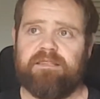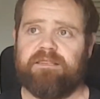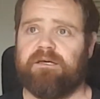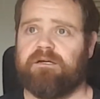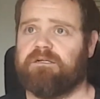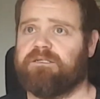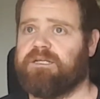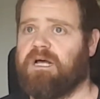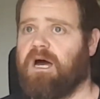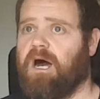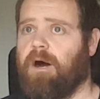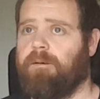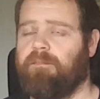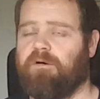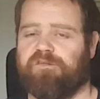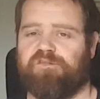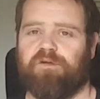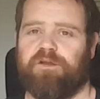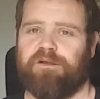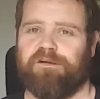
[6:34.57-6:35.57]
our
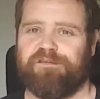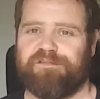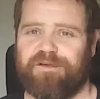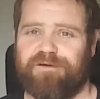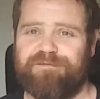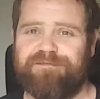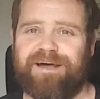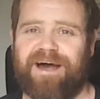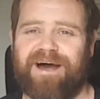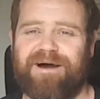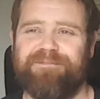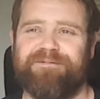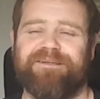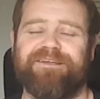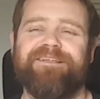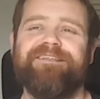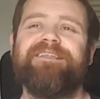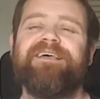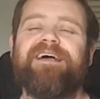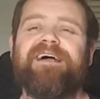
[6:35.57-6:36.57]
sound
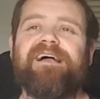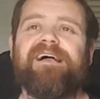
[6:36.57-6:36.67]
happening,